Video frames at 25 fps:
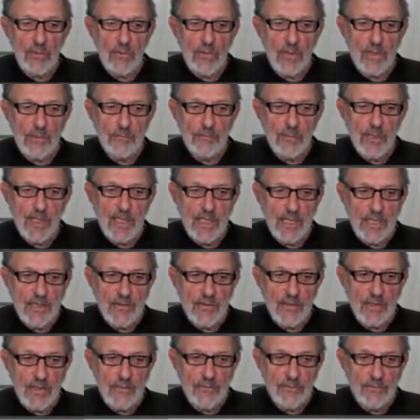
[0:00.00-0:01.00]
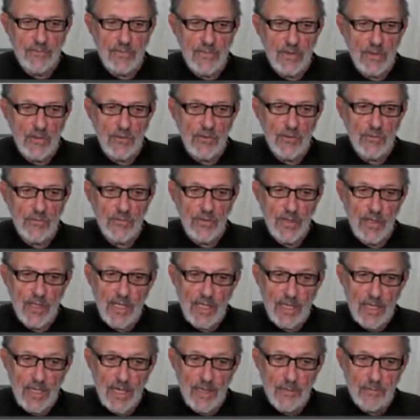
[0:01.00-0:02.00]
repeat. This is very
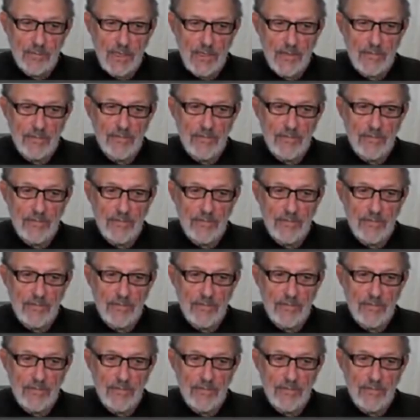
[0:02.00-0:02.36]
common.